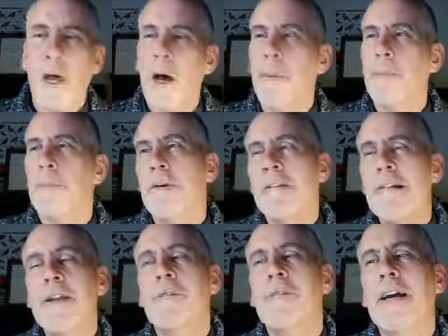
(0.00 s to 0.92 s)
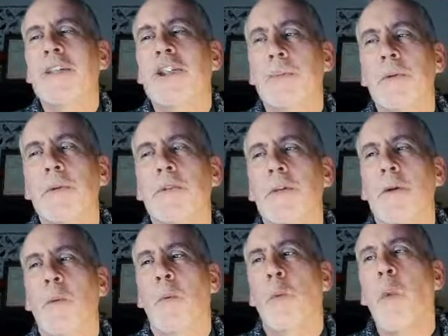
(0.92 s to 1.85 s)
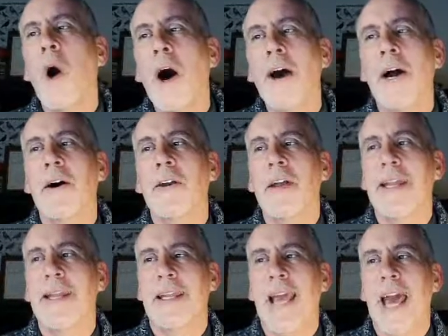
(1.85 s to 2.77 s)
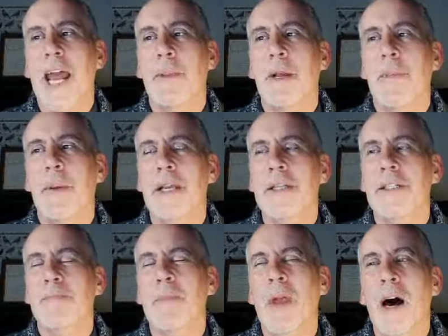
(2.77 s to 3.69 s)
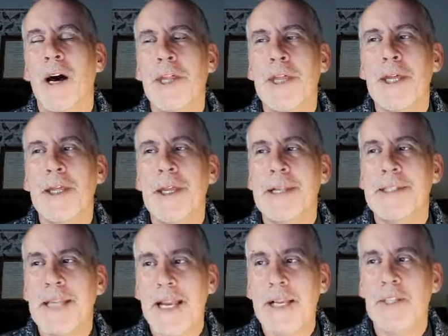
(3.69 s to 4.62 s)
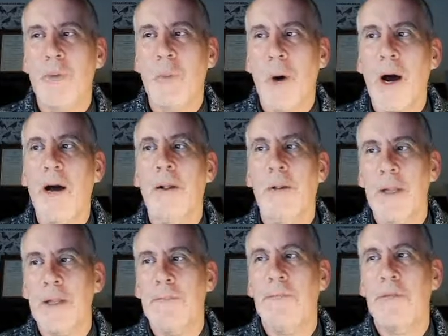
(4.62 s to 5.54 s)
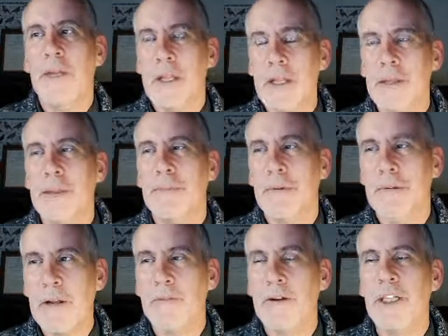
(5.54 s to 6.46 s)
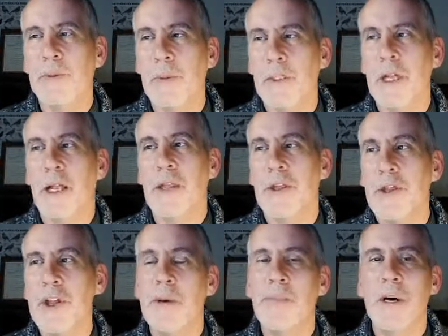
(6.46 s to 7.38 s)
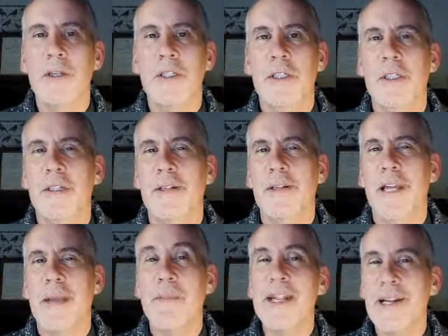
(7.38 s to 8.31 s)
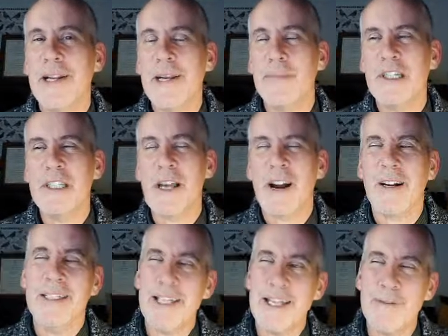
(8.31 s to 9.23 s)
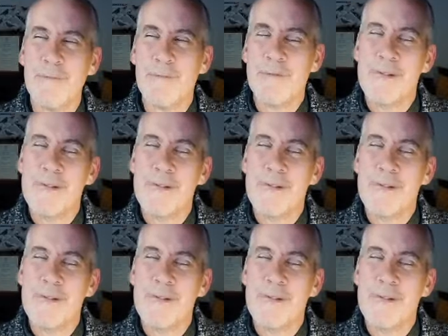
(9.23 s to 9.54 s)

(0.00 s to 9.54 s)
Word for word: Um, perennial vegetables, why are they in the canopy? Because I think it takes a while. It, perennial vegetables are the most immediately productive